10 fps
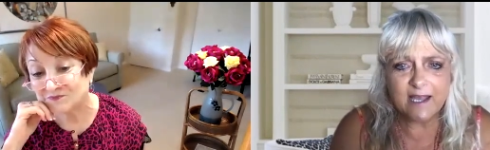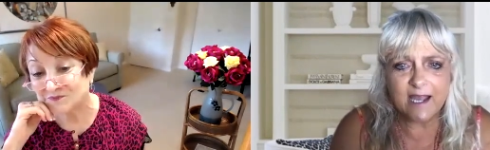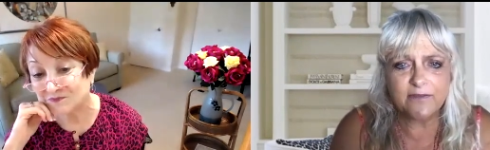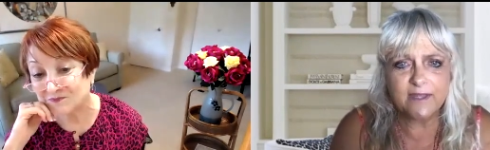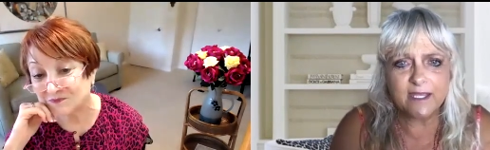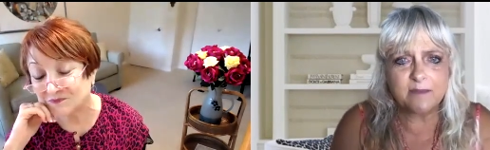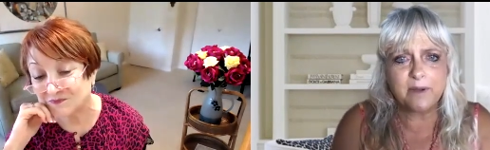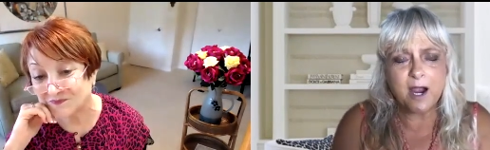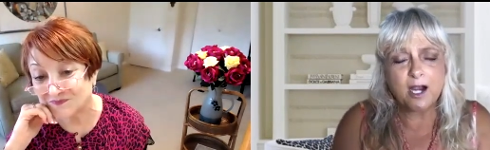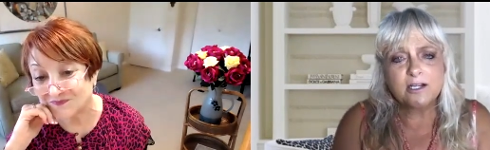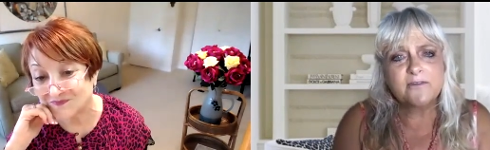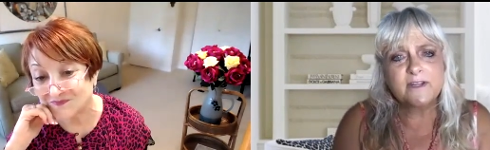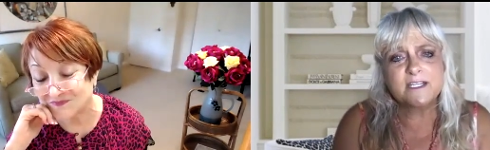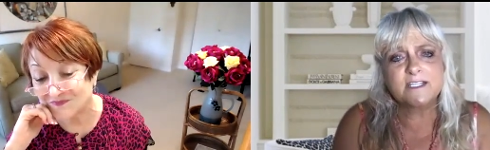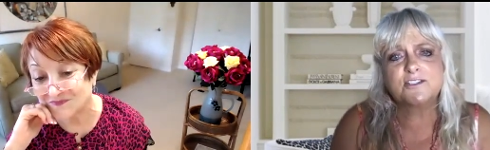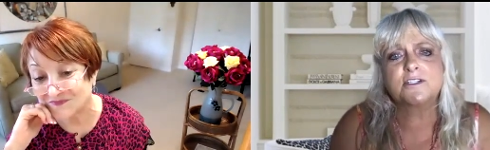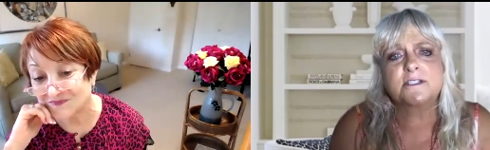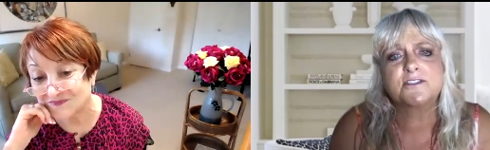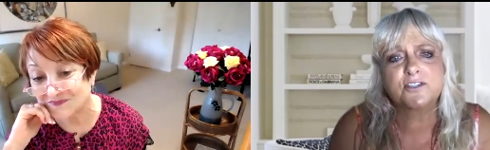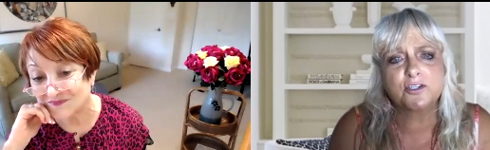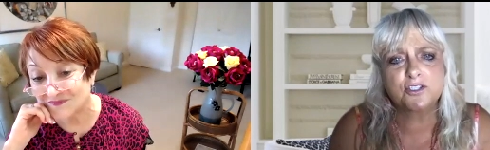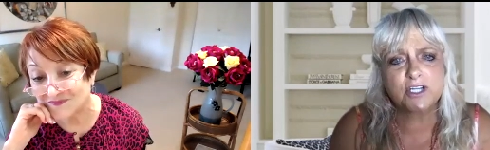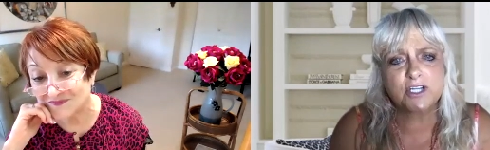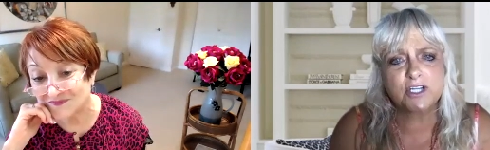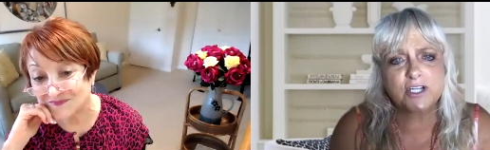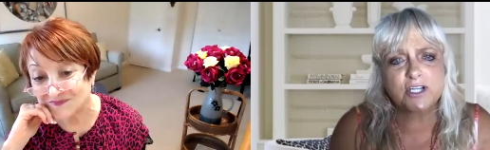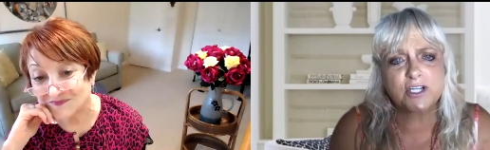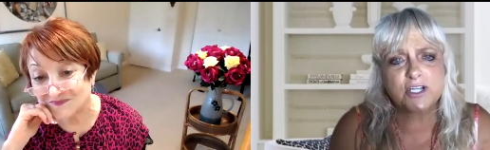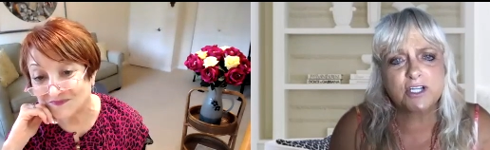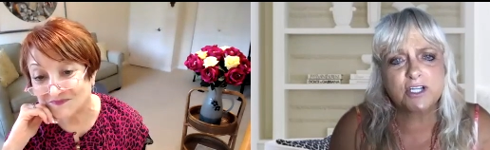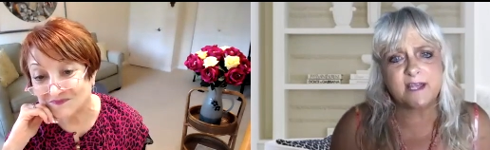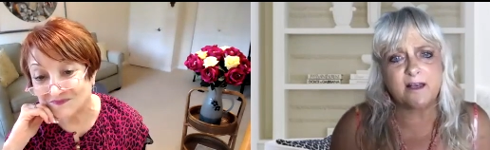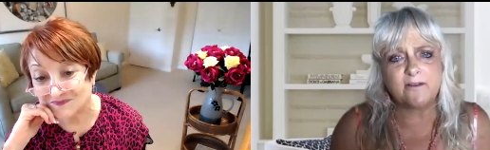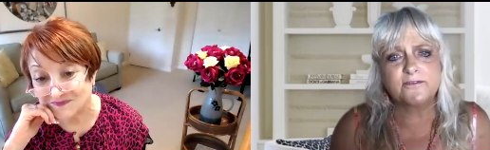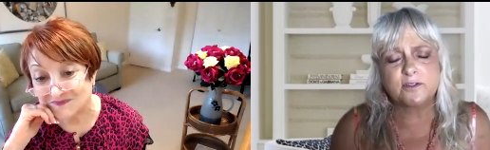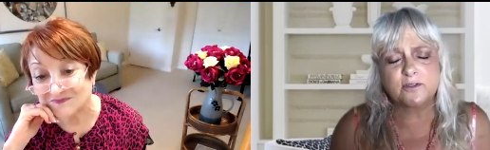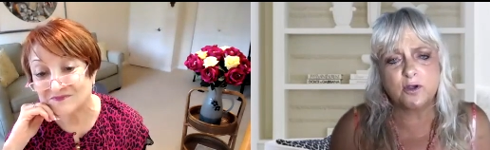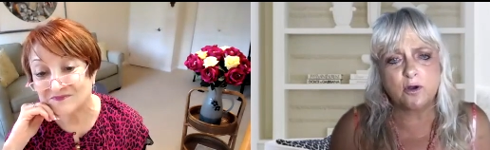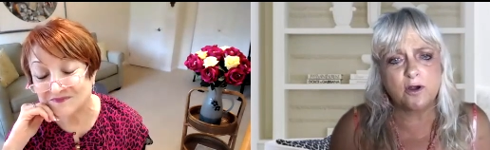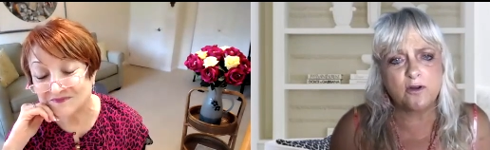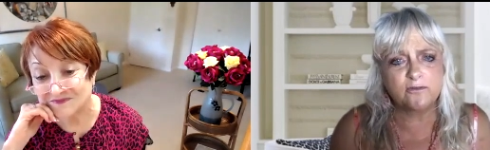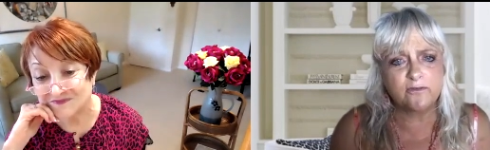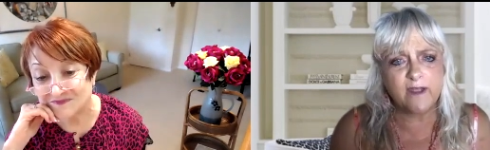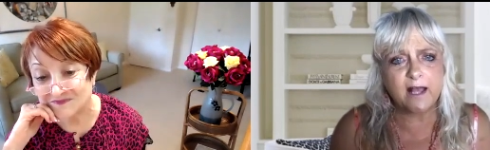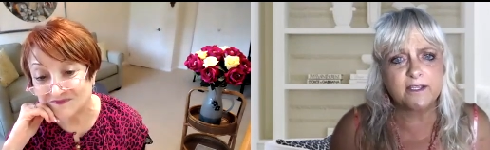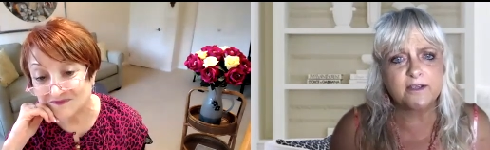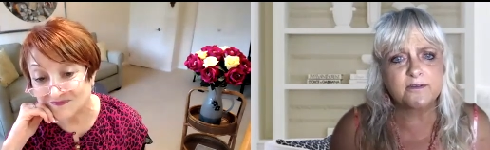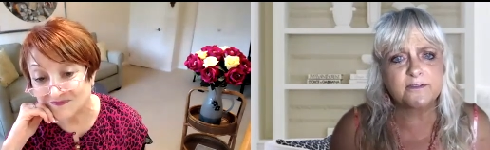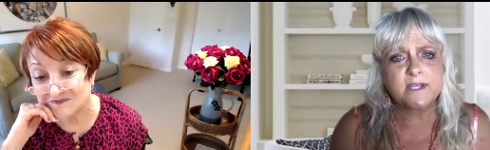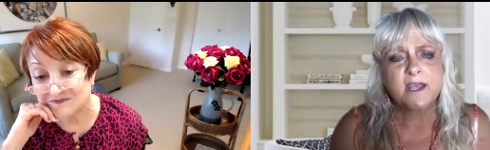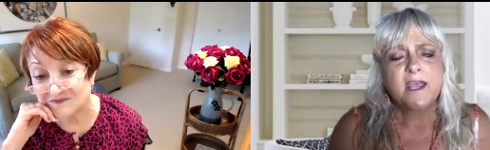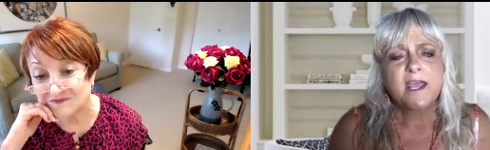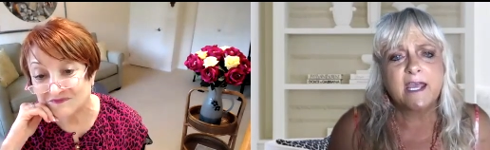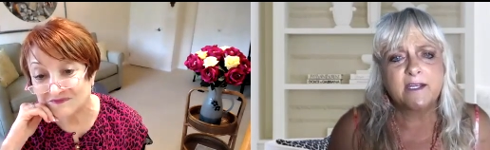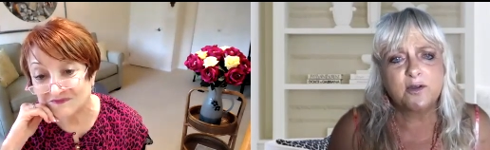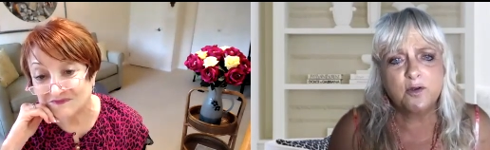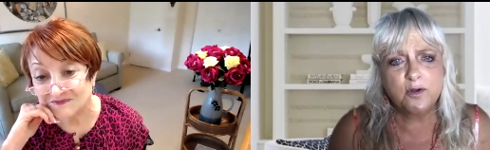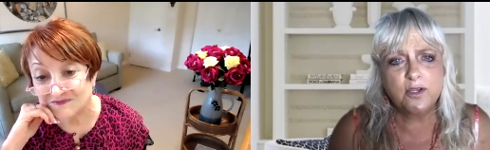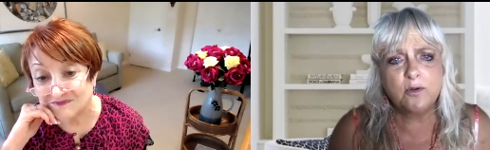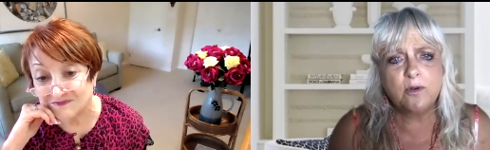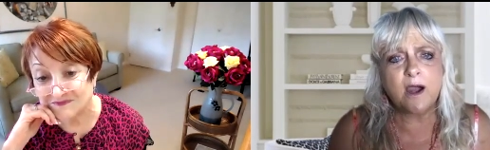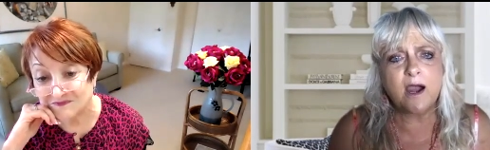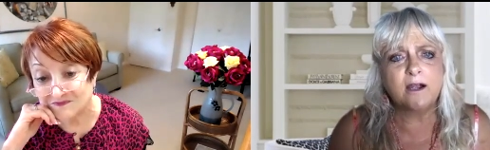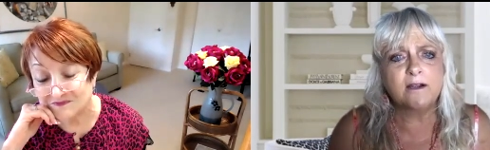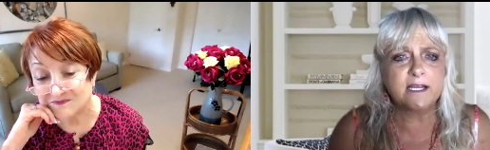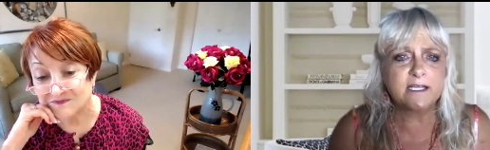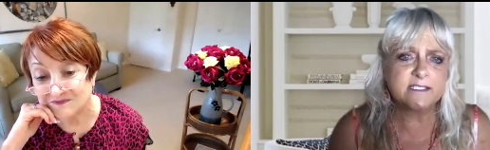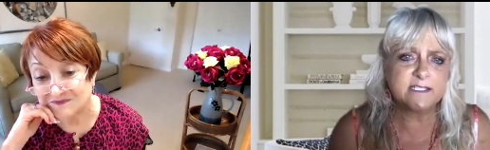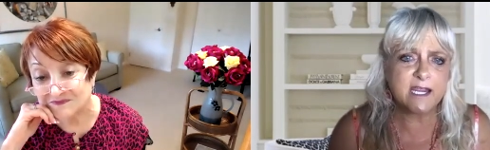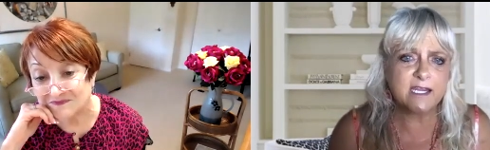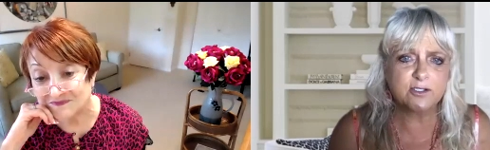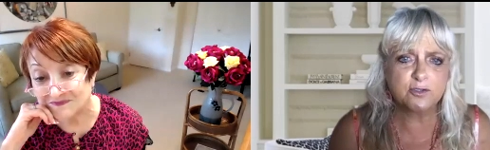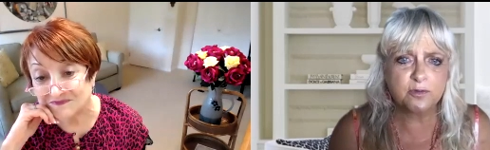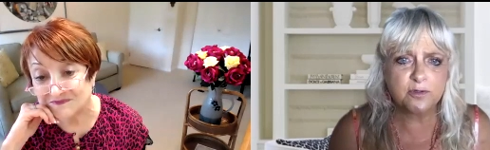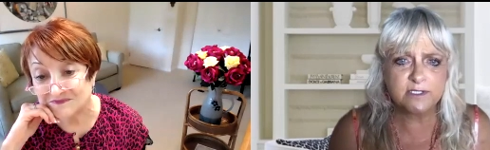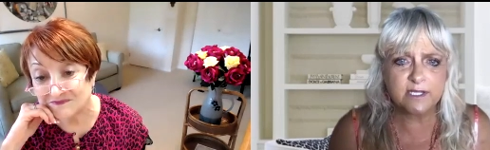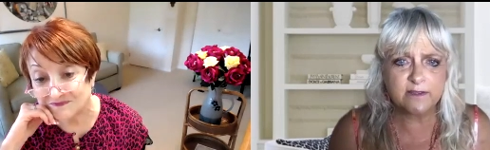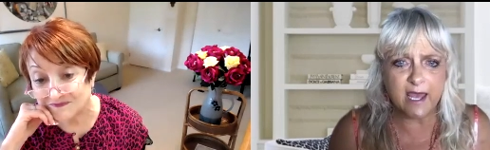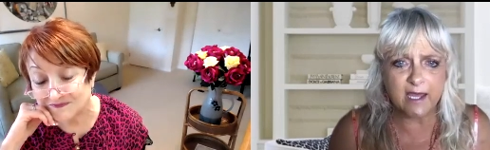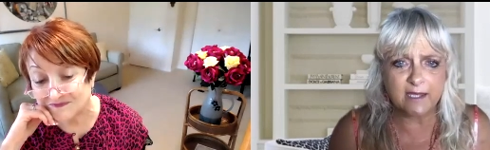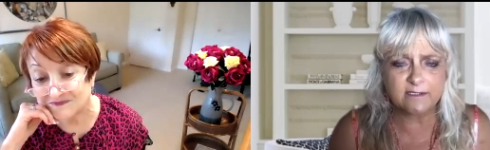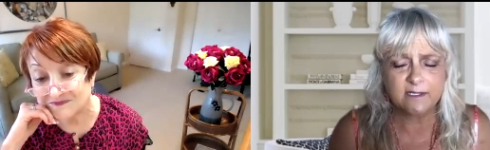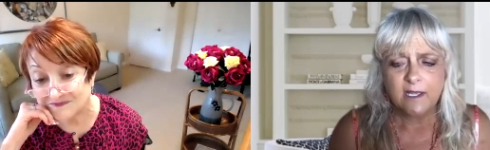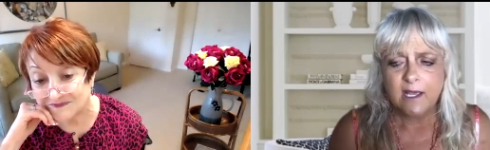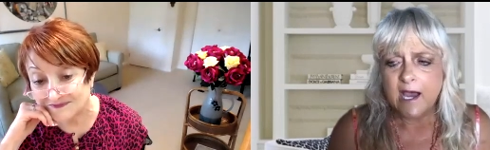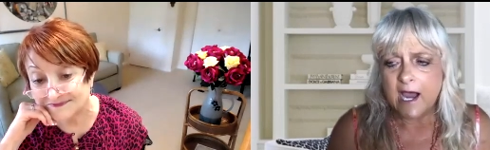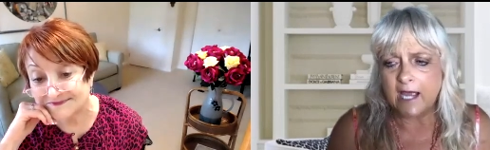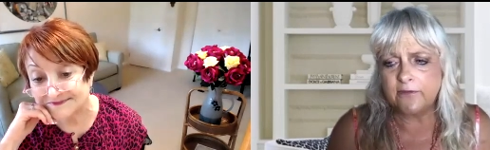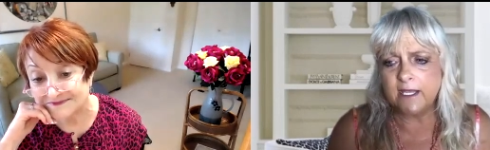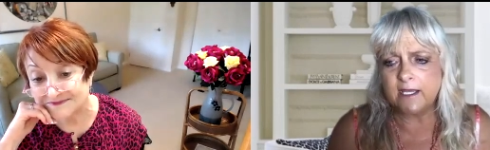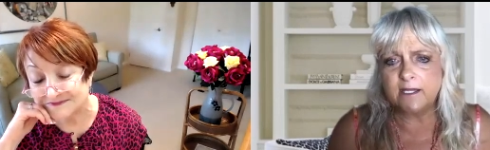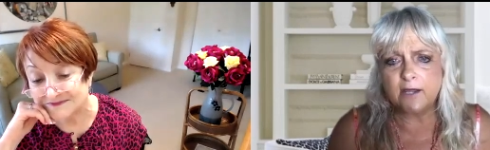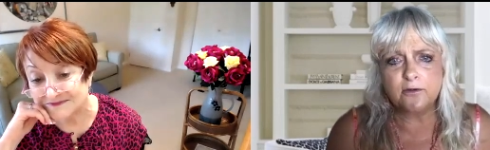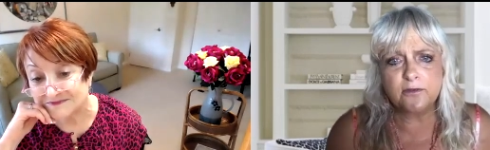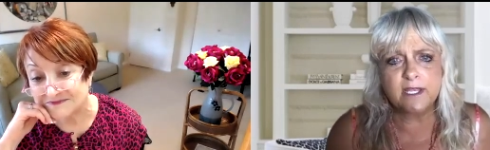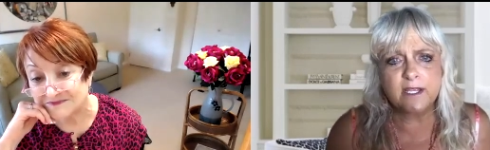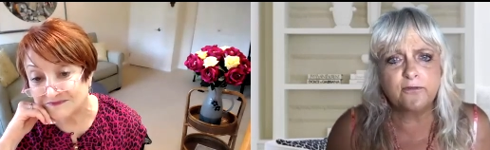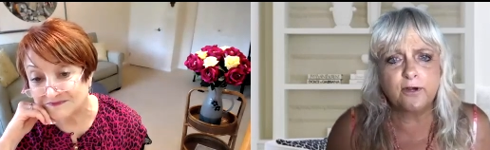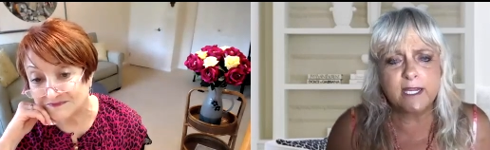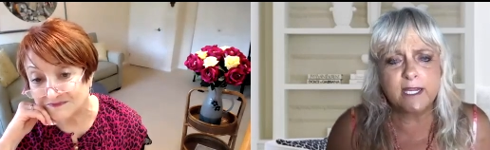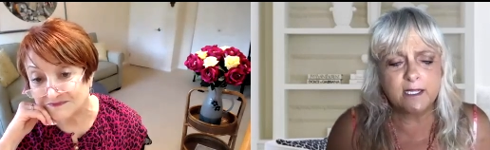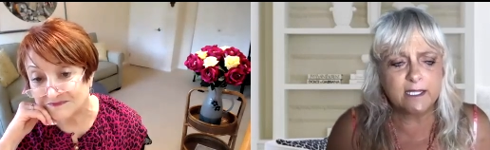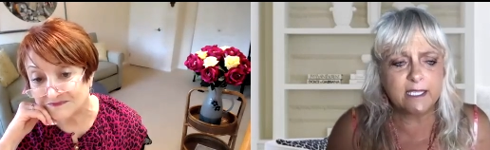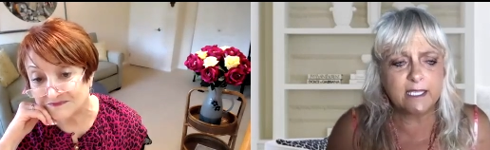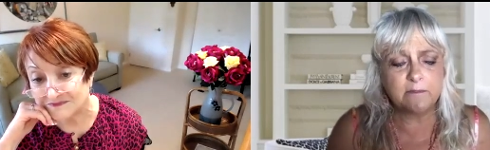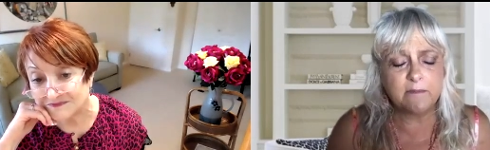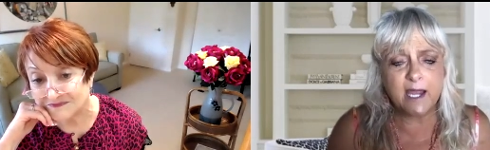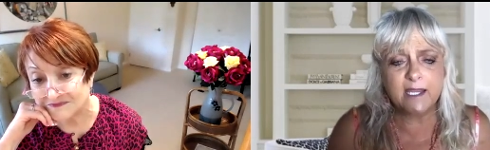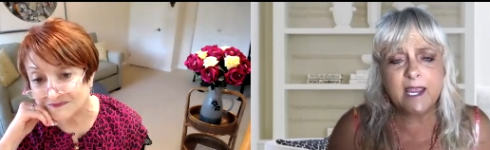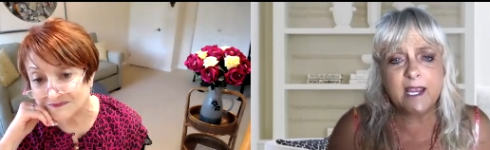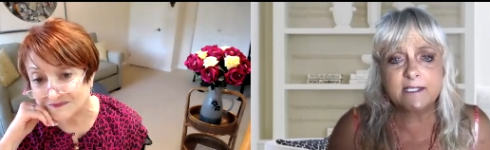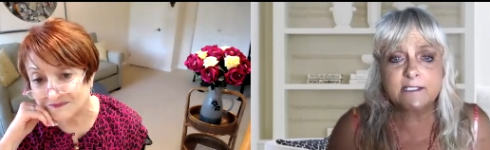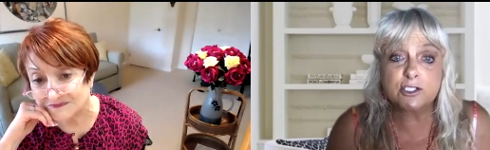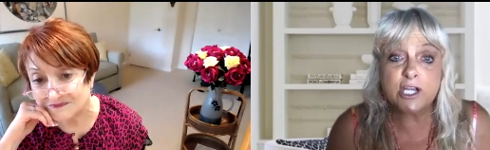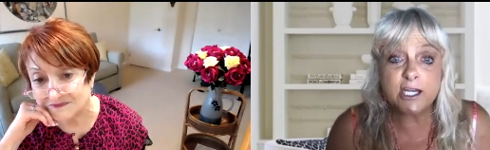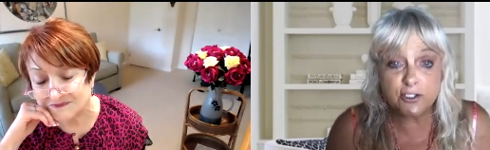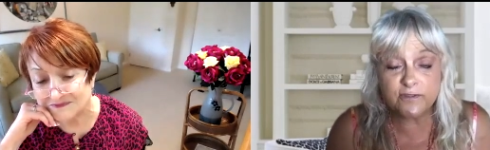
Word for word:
Speaker 1: I think part of it is just searching within yourself to your own values and who you are and staying true to that. I think another thing for healing, in my case, a change of